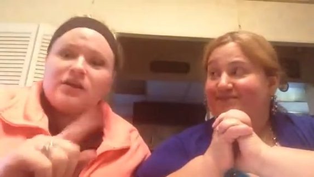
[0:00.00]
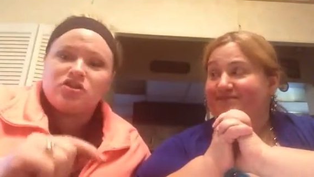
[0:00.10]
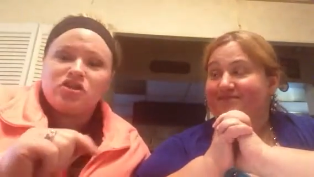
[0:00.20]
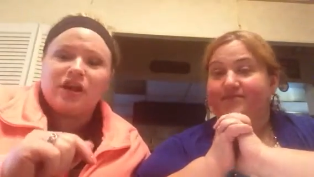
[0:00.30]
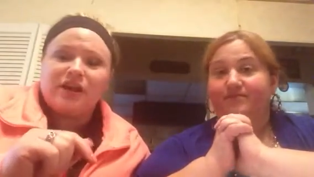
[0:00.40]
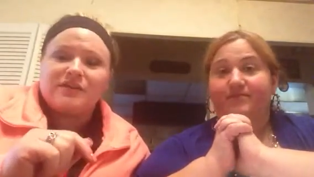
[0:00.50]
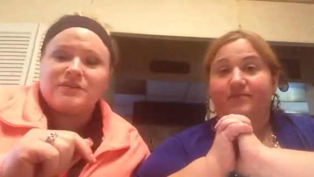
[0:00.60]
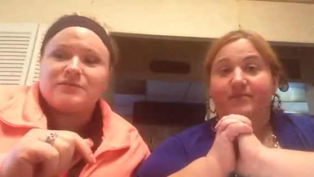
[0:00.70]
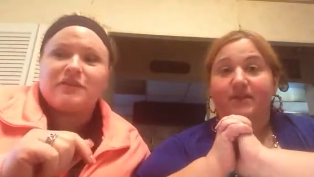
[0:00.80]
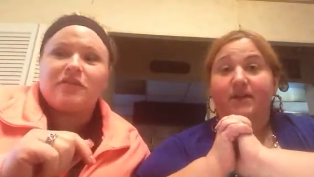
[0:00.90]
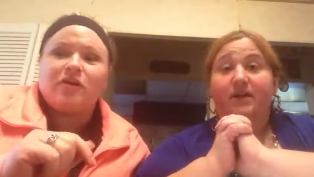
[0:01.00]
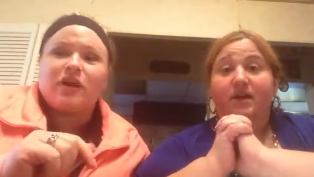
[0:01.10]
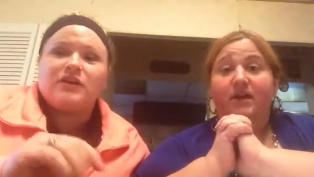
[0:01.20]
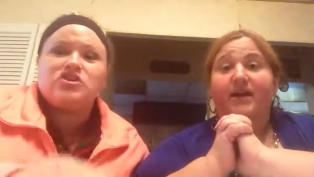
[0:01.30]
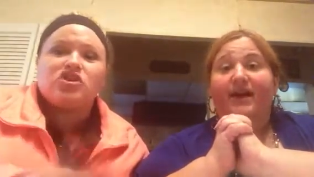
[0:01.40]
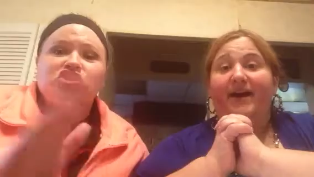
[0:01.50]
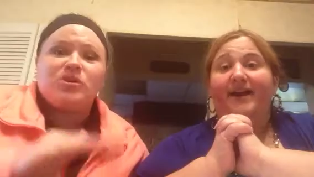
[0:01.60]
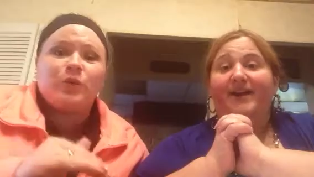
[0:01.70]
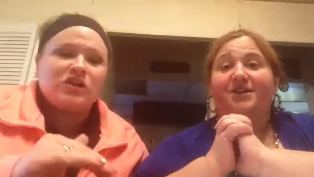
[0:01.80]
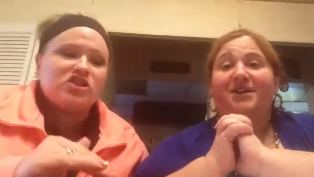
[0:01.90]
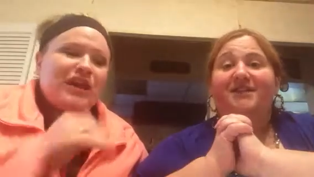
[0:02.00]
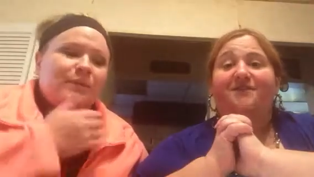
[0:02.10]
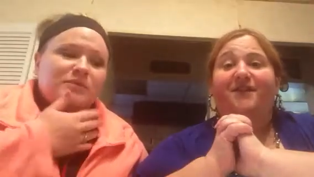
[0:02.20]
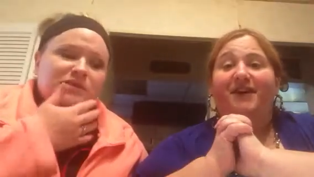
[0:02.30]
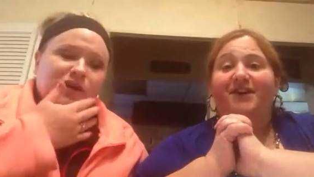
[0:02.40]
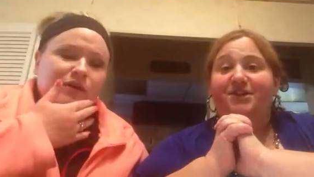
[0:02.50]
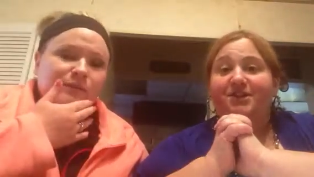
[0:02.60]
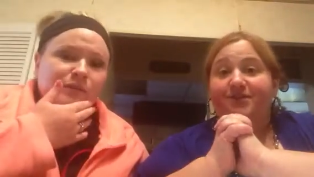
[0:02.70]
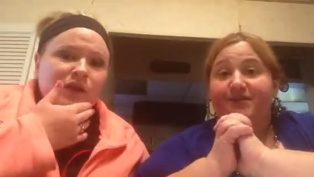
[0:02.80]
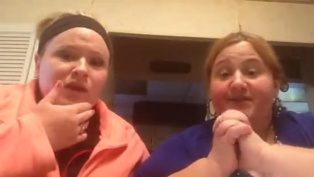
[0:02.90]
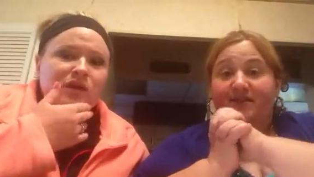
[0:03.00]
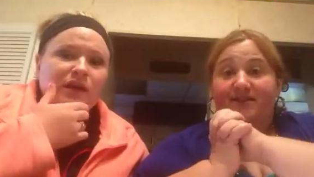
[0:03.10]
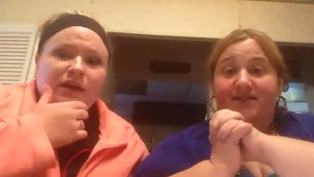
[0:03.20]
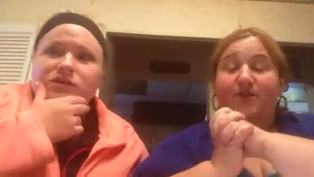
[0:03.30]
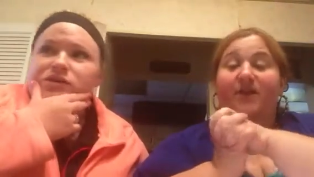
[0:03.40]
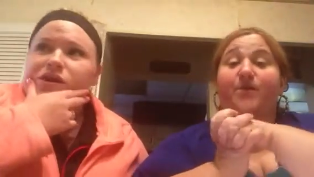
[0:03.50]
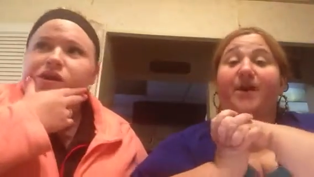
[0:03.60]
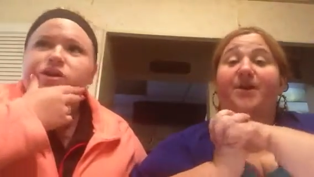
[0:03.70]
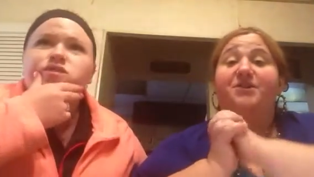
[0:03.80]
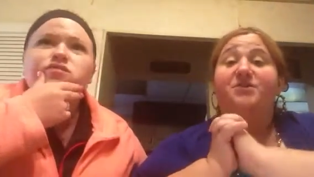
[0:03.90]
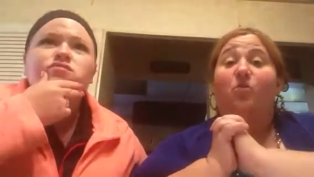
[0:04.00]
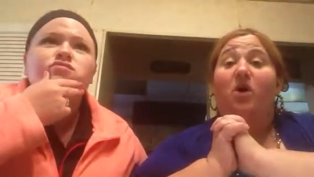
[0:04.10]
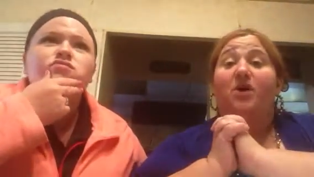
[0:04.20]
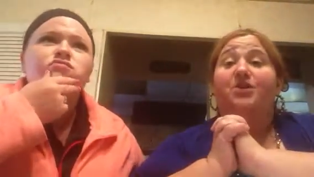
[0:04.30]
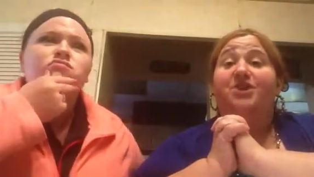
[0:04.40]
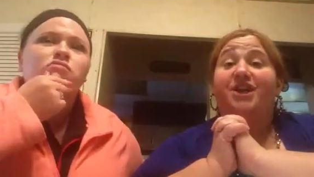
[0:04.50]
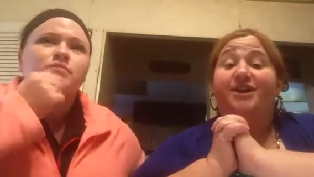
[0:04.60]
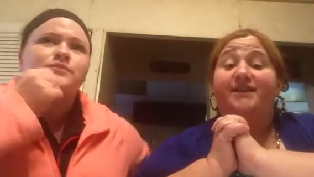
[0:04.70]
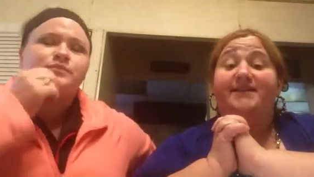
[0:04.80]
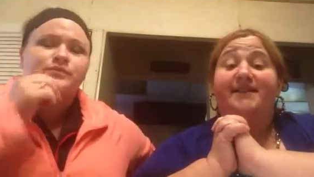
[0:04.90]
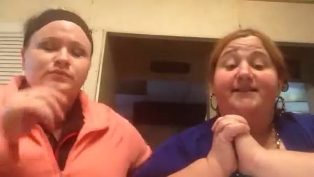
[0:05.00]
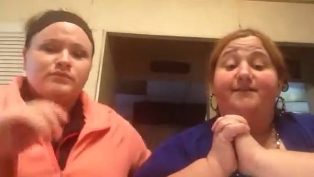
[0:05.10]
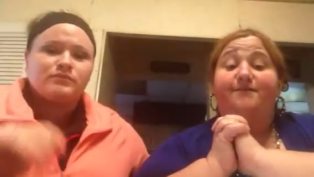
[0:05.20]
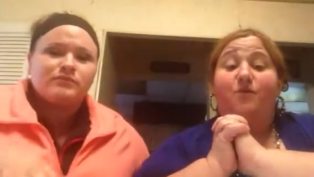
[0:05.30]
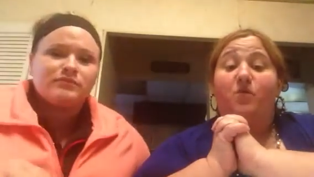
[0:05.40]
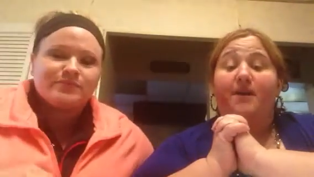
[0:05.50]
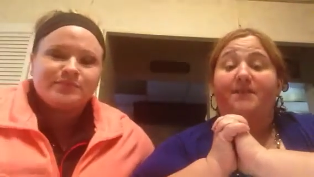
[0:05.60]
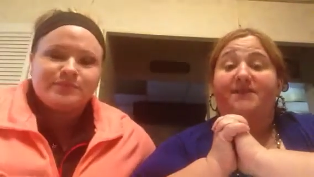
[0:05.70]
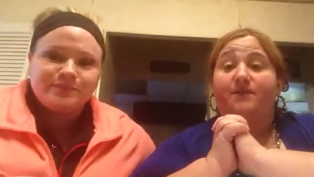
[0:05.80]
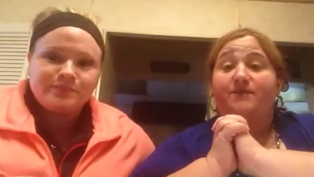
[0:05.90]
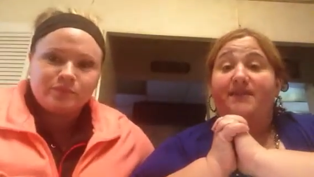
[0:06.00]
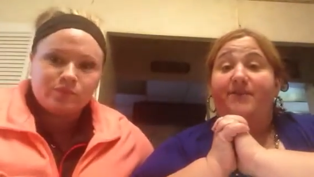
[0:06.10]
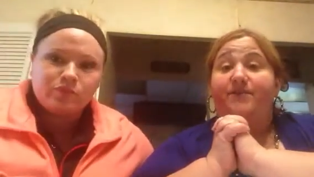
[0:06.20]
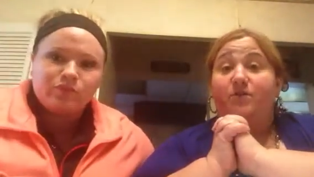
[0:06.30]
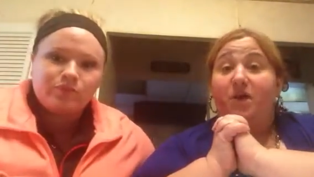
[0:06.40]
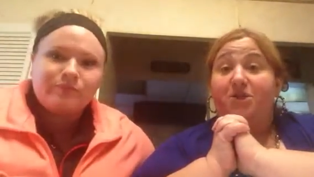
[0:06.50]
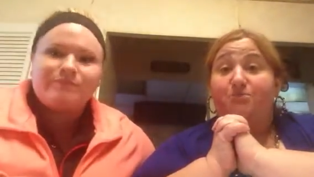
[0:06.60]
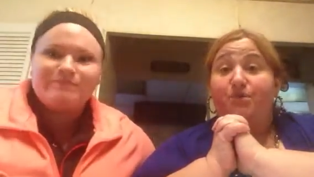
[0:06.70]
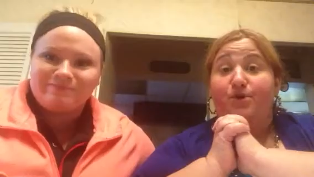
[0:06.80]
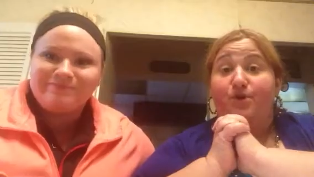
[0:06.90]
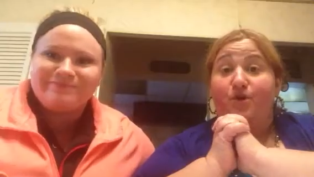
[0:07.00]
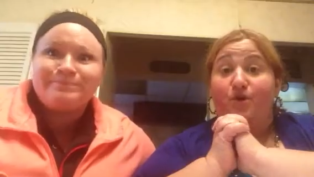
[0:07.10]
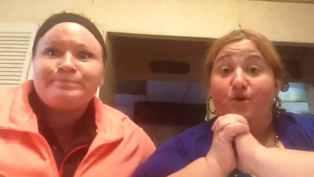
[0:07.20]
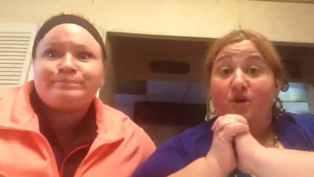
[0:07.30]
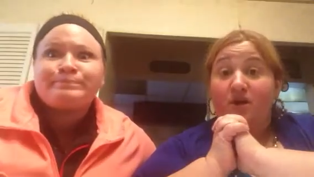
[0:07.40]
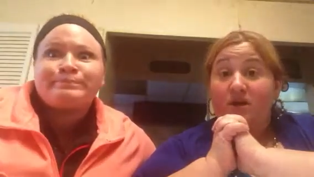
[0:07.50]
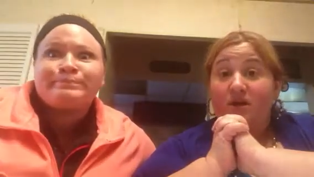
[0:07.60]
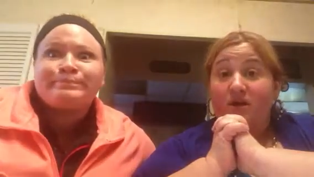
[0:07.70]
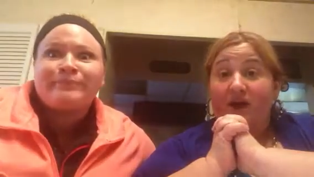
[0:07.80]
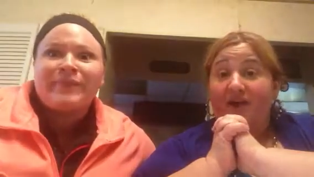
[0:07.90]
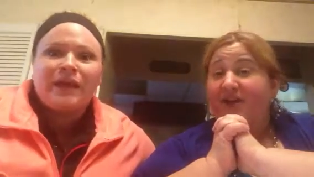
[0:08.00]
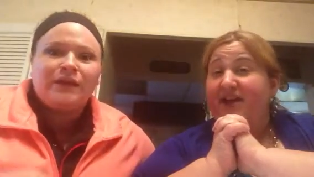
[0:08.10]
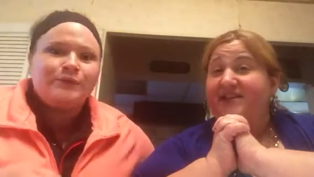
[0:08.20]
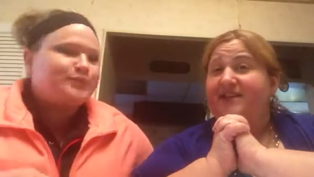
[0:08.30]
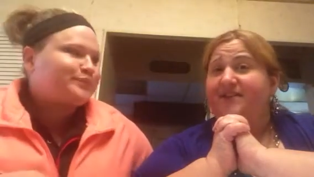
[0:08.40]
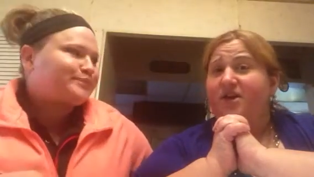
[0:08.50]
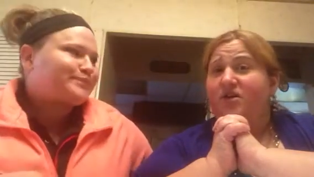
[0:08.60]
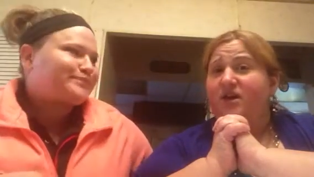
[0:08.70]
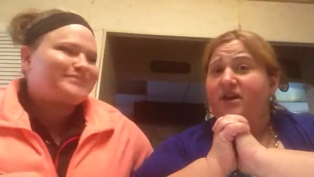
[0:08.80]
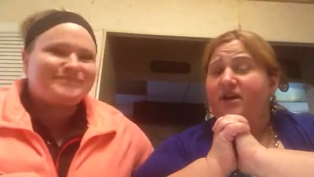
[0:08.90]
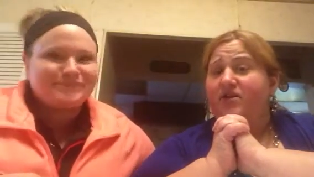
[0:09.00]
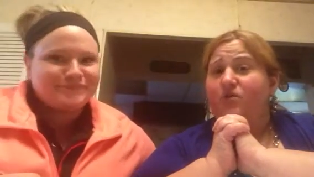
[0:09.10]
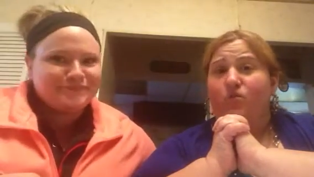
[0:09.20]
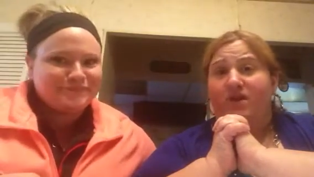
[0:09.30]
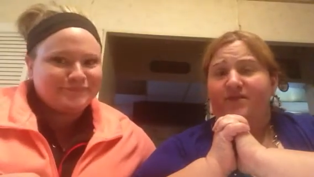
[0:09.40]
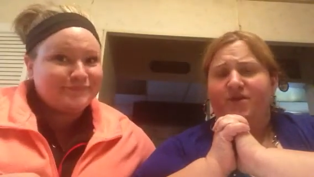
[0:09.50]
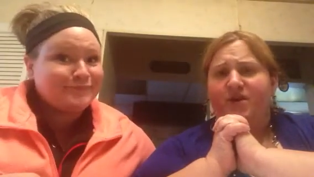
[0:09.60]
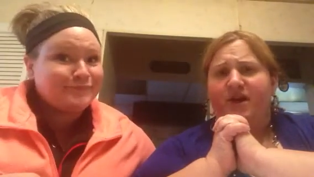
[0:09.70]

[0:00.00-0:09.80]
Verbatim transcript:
Speaker 1: because Gianna had some stuff going on. Yeah, so I had Justified issues. Yeah. So anyway,
Speaker 2: I just watched it, season four, episode seven, Crash Burn Girl. I think I said that already. Whatever.